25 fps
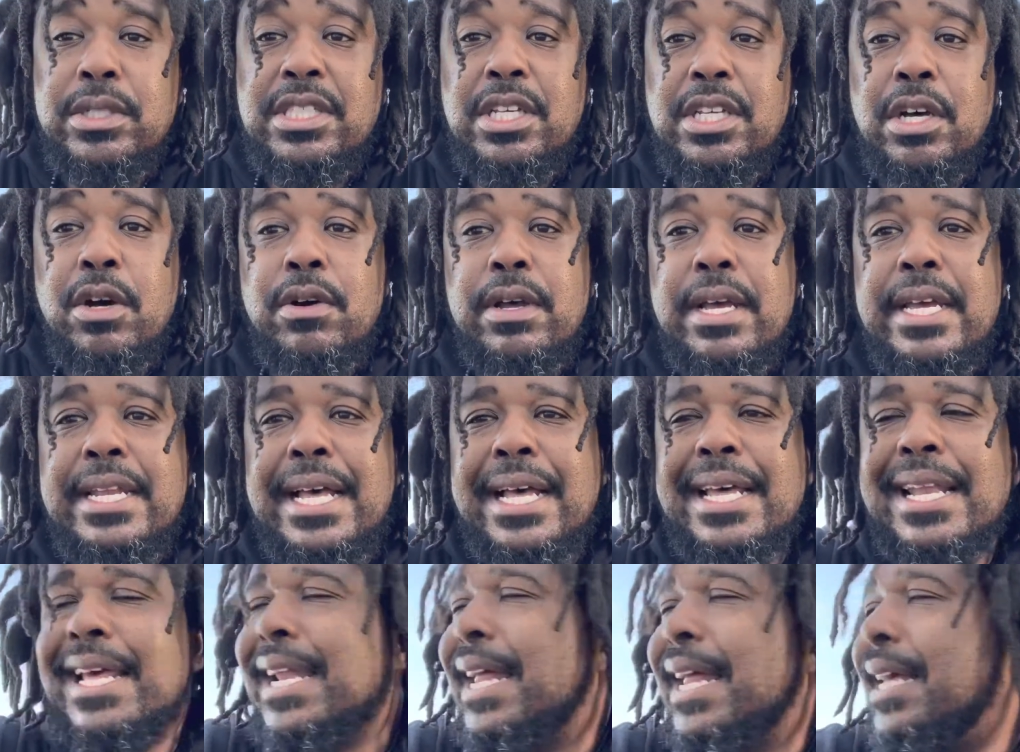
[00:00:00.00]
So, and I,
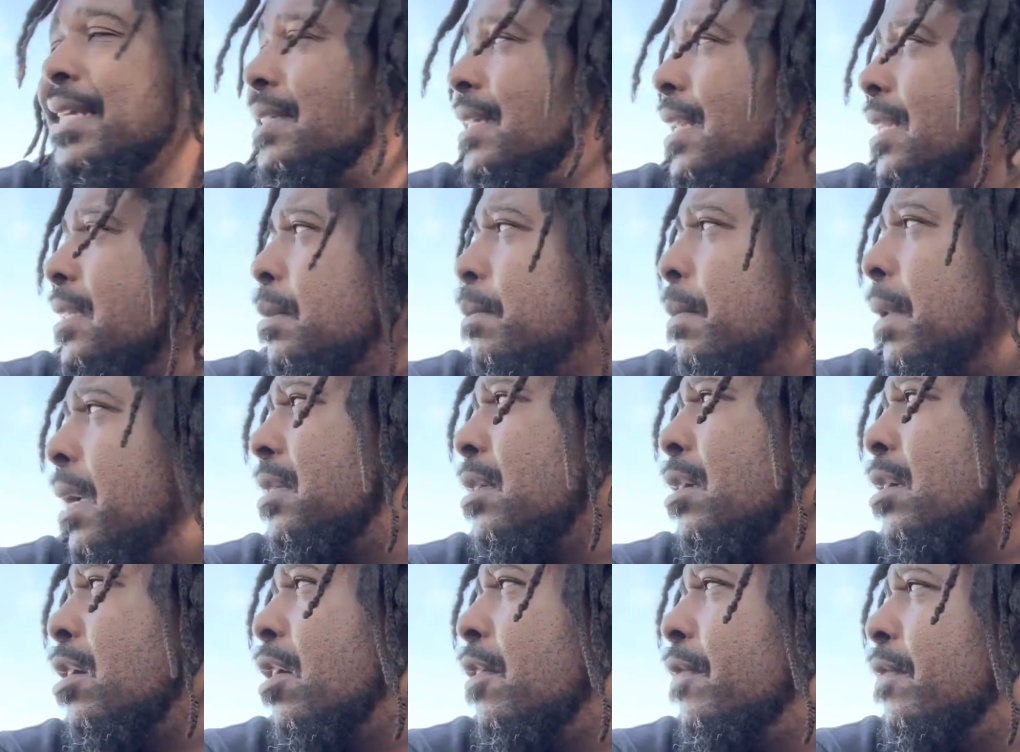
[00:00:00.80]
and I said to
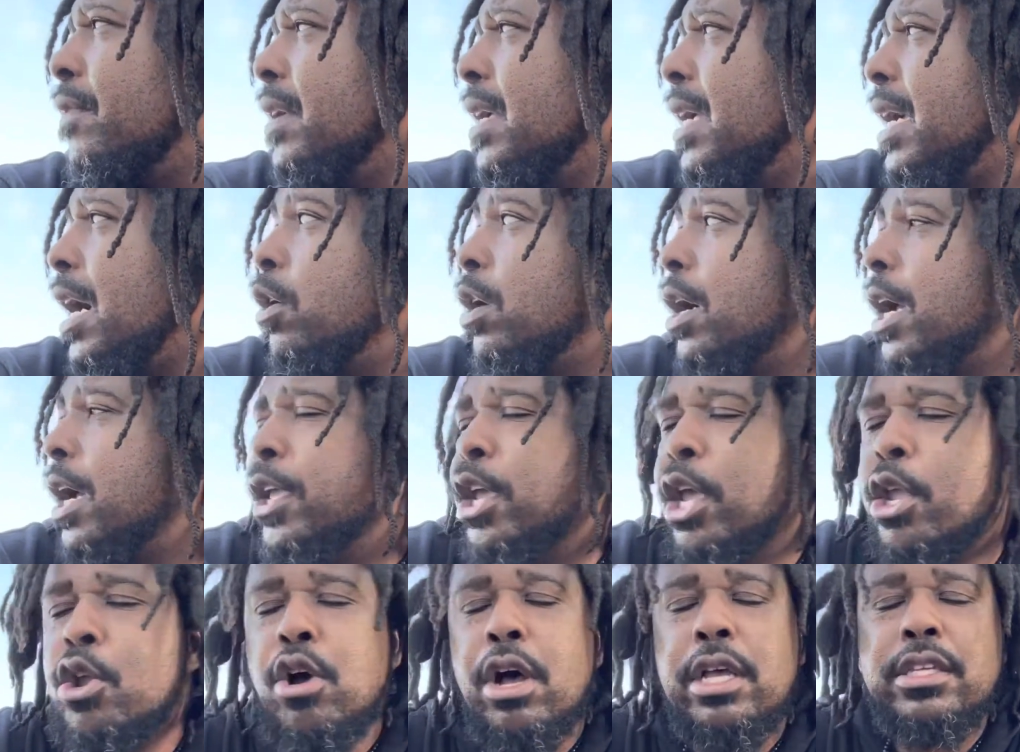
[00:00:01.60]
myself, oh,
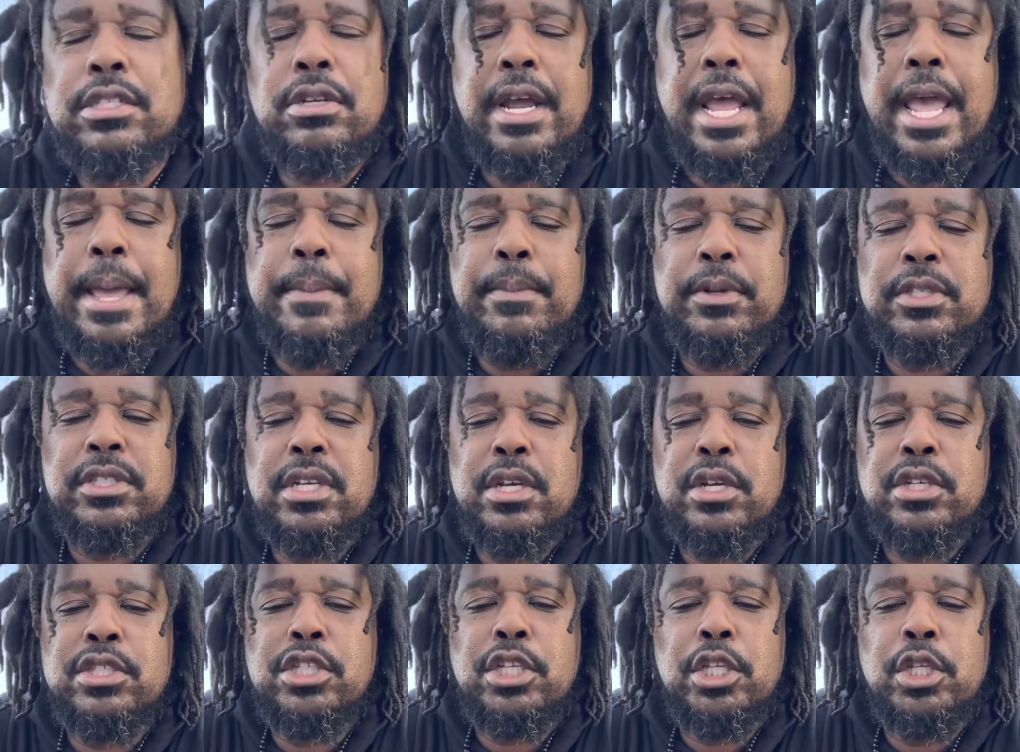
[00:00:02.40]
you also are able to
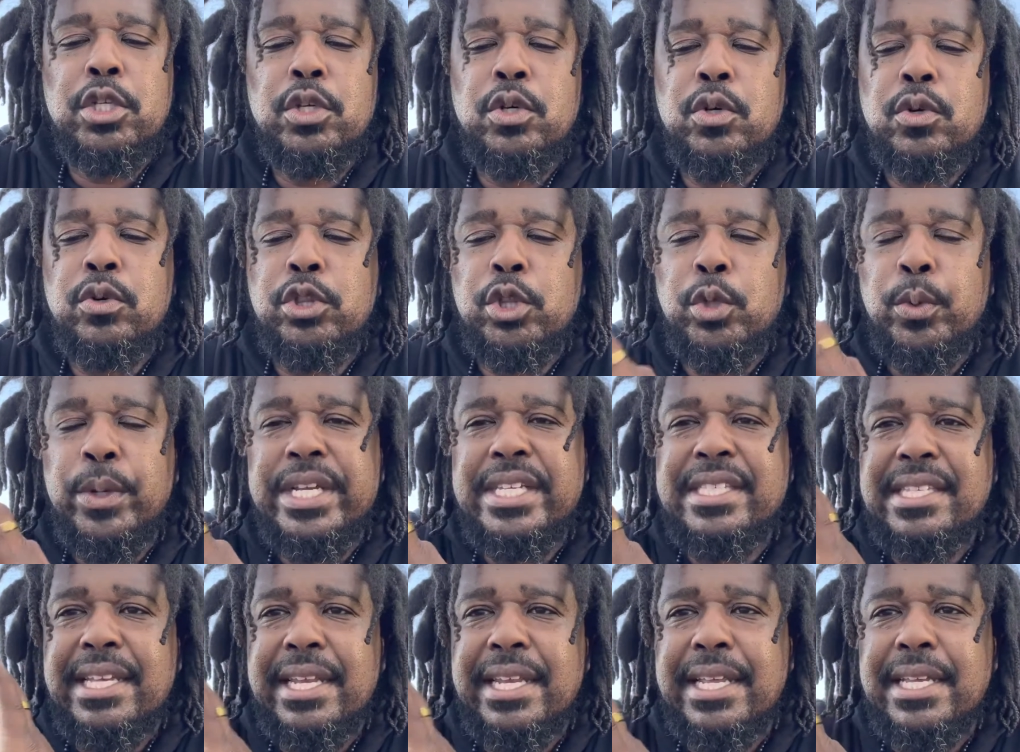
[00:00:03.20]
exclude three
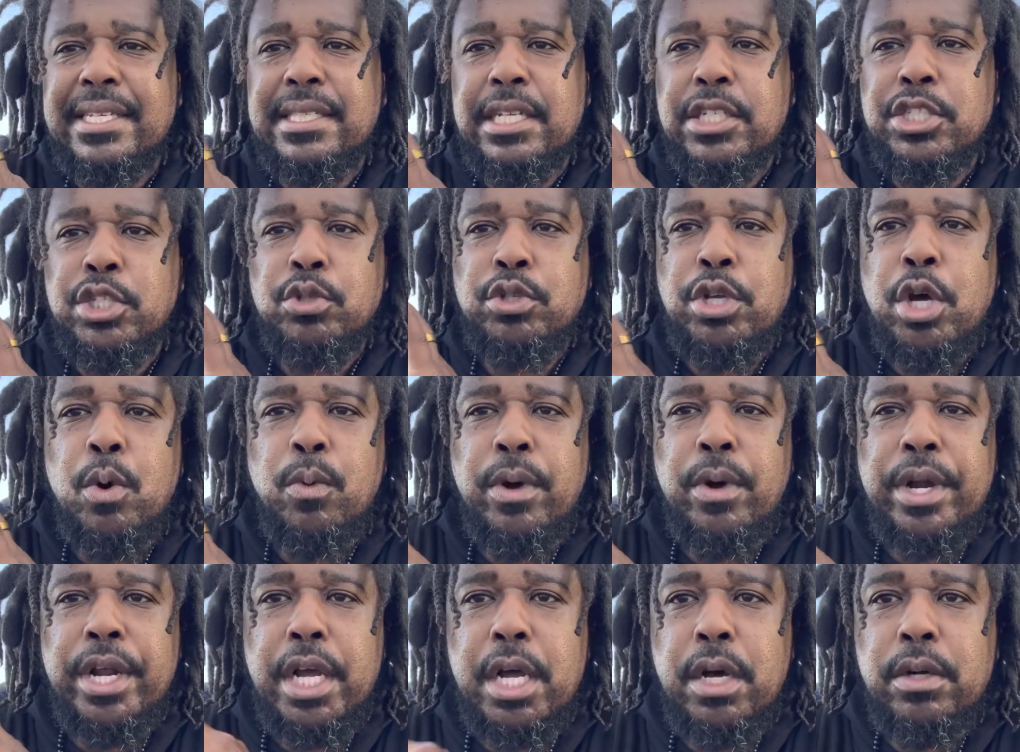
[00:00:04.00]
cities that you don't
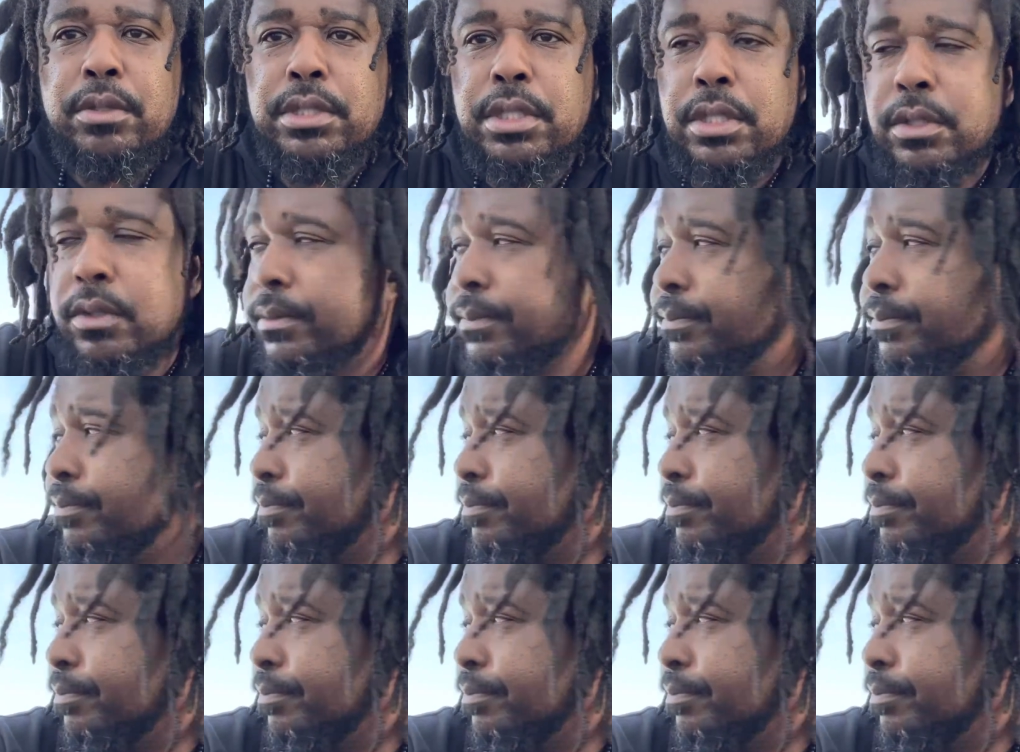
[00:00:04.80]
want to go to.